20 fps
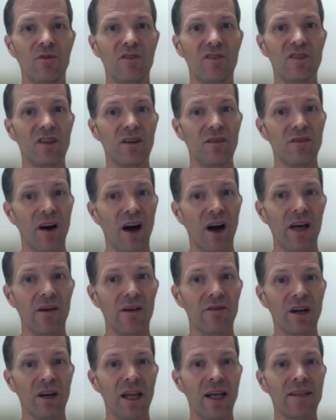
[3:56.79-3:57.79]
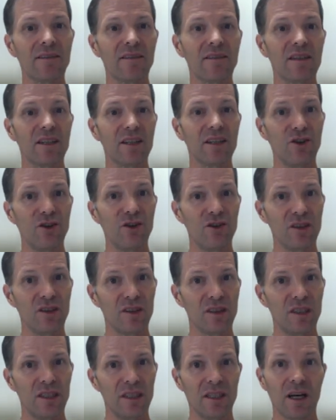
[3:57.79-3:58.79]
survival and
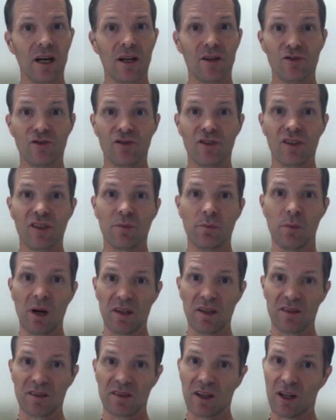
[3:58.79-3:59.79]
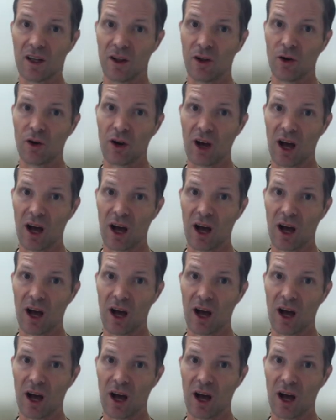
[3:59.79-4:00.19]
security, countries must look